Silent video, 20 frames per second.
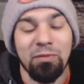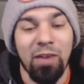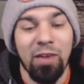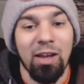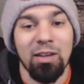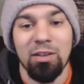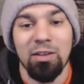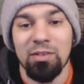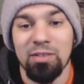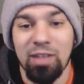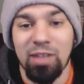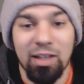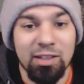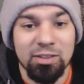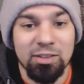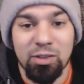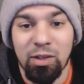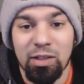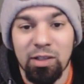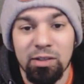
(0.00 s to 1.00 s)
value in like
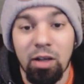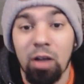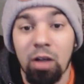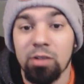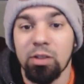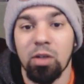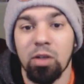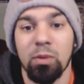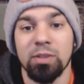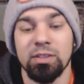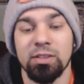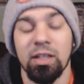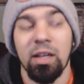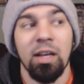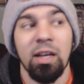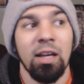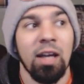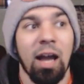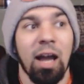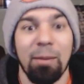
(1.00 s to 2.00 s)
a show like Naruto, which
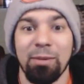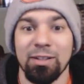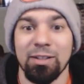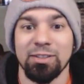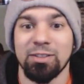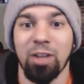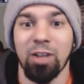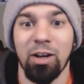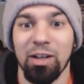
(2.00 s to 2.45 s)
I mean,